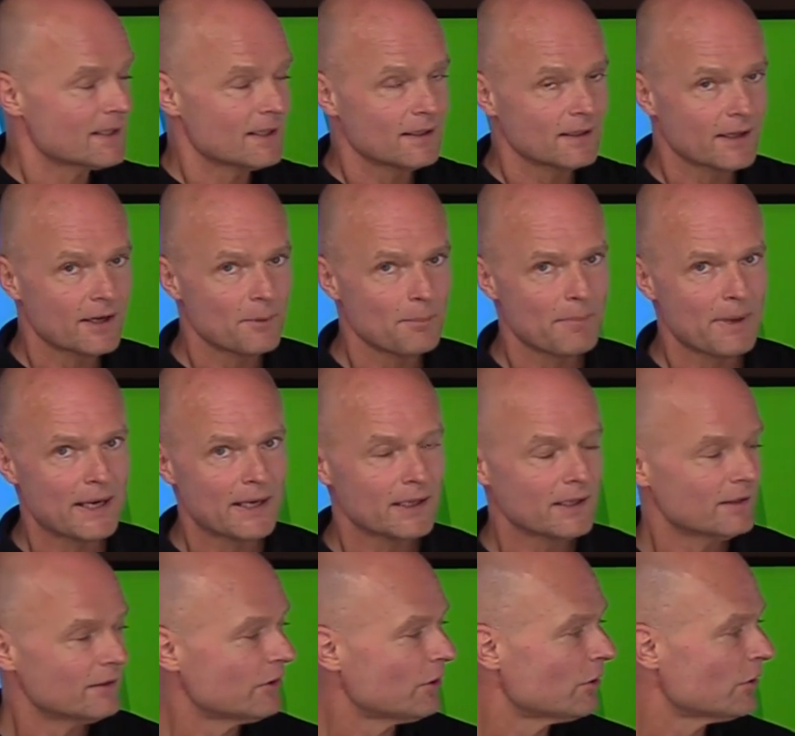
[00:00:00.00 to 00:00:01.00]
And I'll come
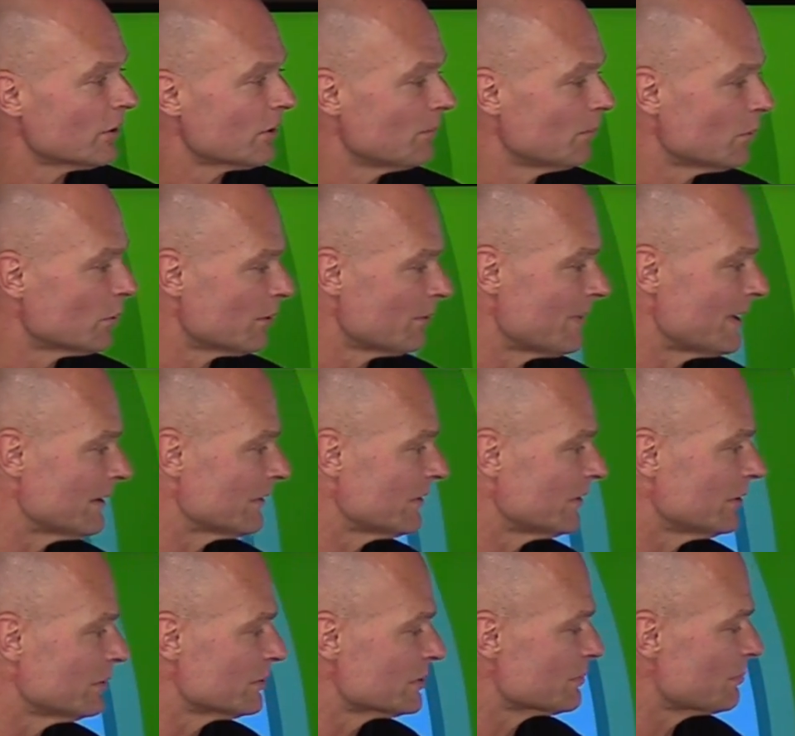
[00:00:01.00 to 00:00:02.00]
back and talk more about
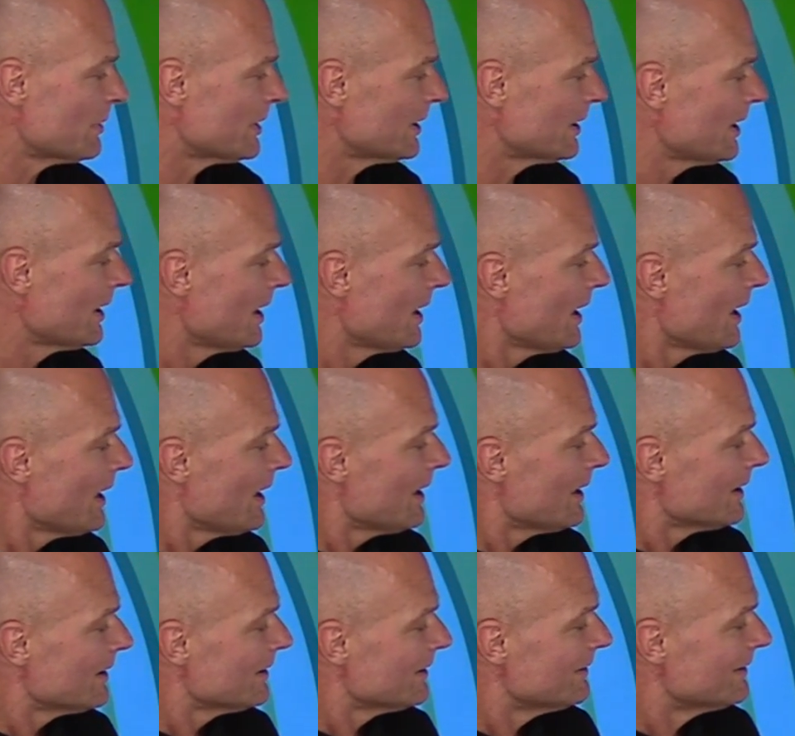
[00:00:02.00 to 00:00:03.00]
those. But
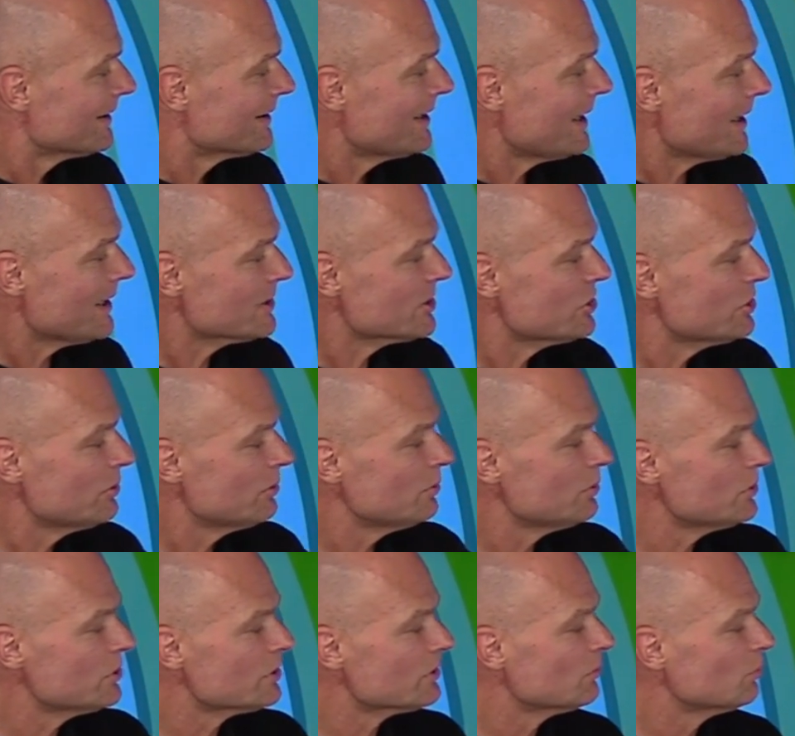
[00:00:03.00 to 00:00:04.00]
the
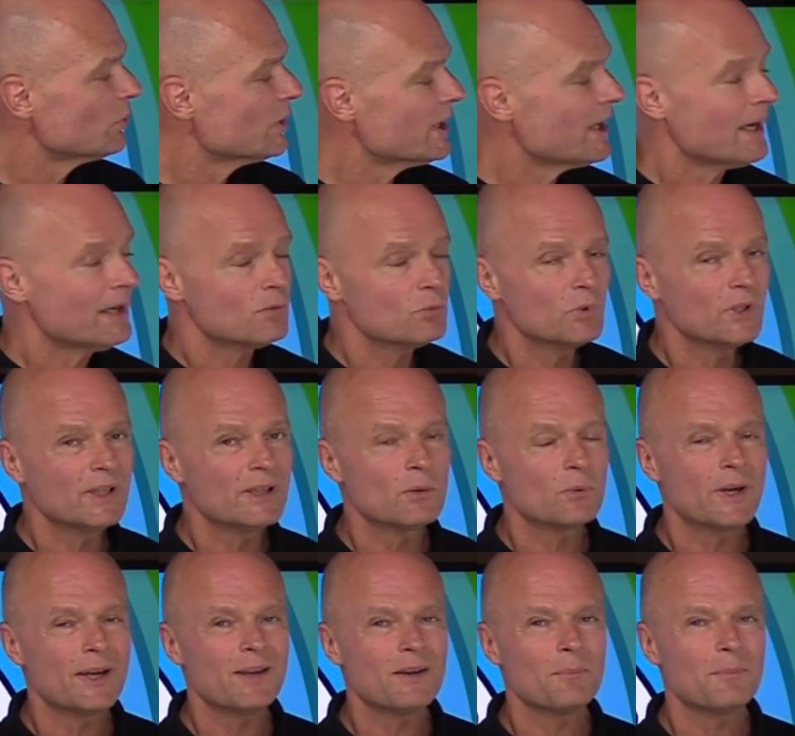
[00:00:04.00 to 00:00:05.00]
cashews we can't really
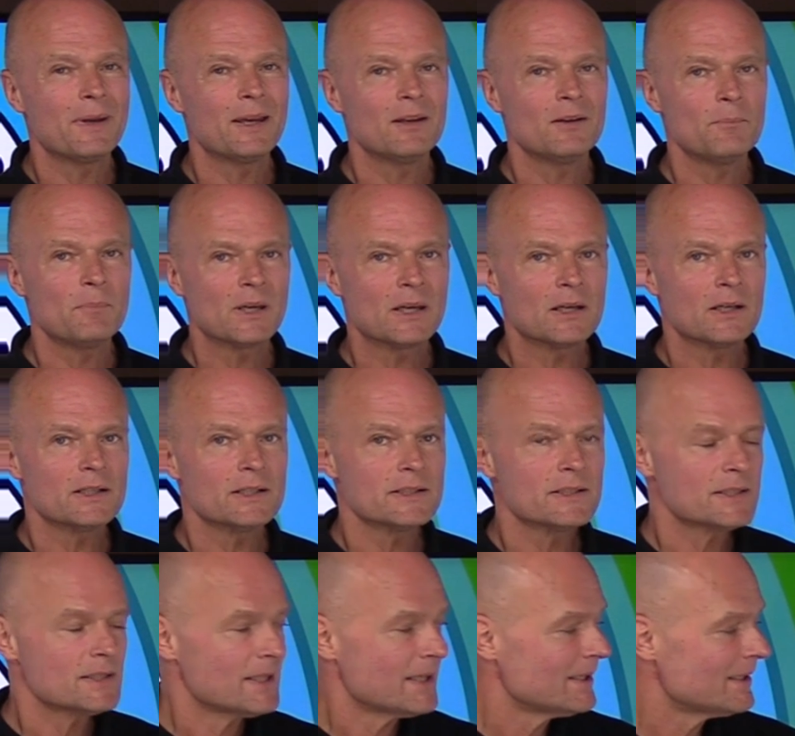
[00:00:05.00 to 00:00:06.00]
recommend
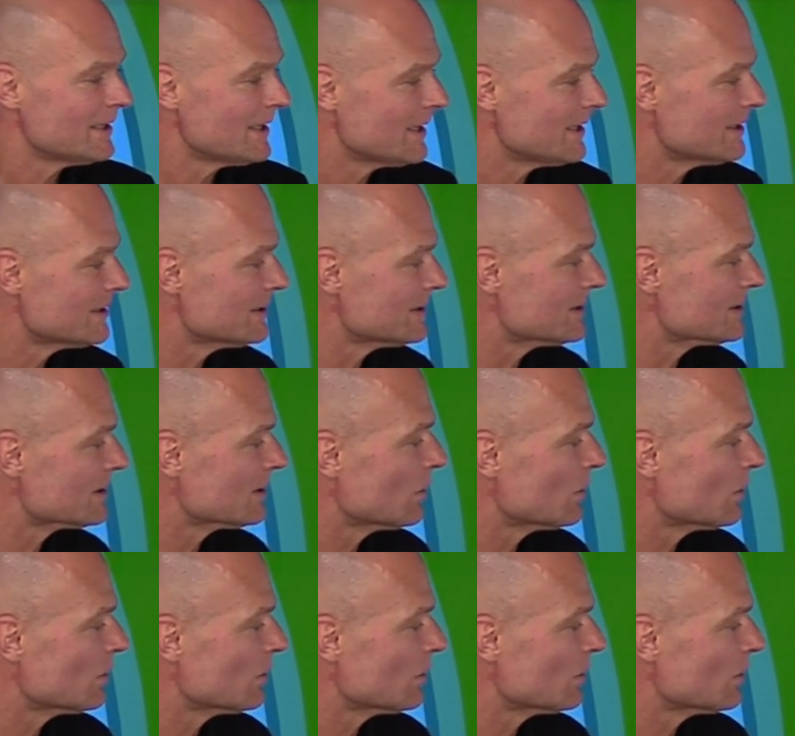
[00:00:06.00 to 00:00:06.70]
because it is